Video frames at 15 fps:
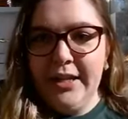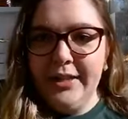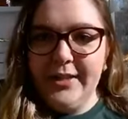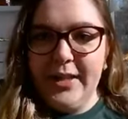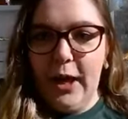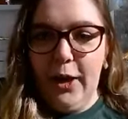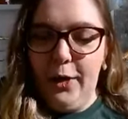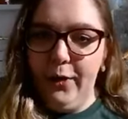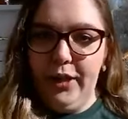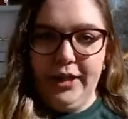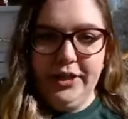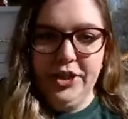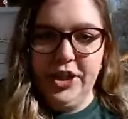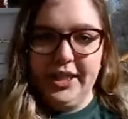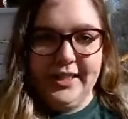
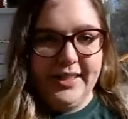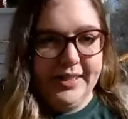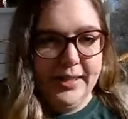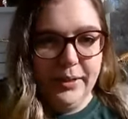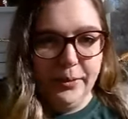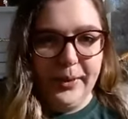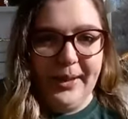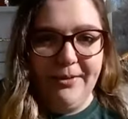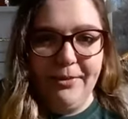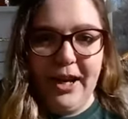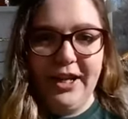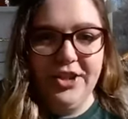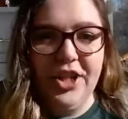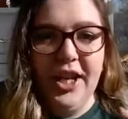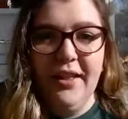So just as a
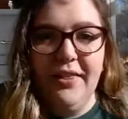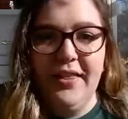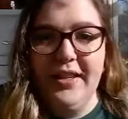refresh,